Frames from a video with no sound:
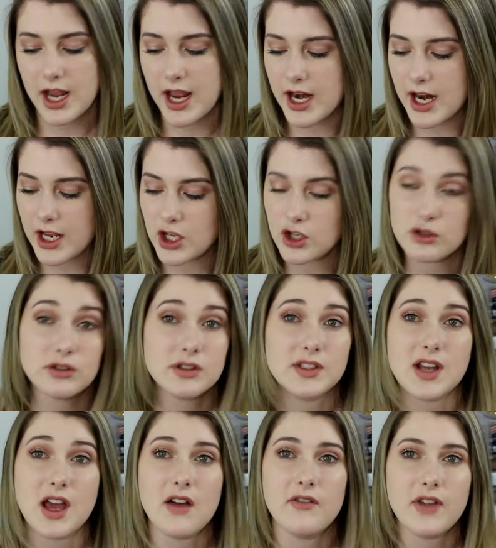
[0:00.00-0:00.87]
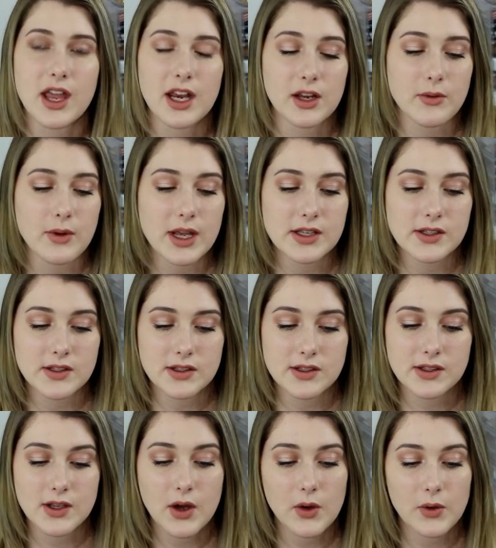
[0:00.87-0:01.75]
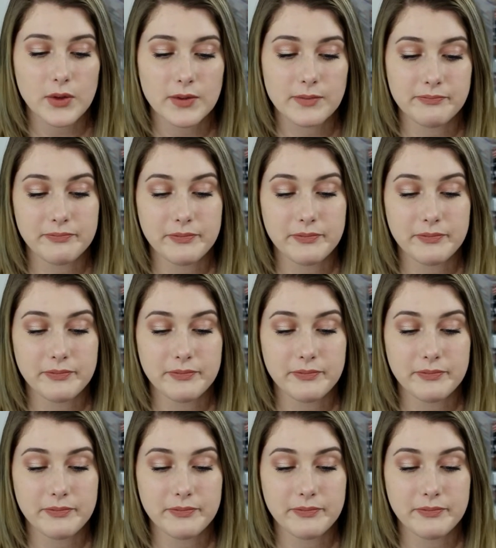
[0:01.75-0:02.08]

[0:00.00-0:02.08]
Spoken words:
And I use Dove anyways, so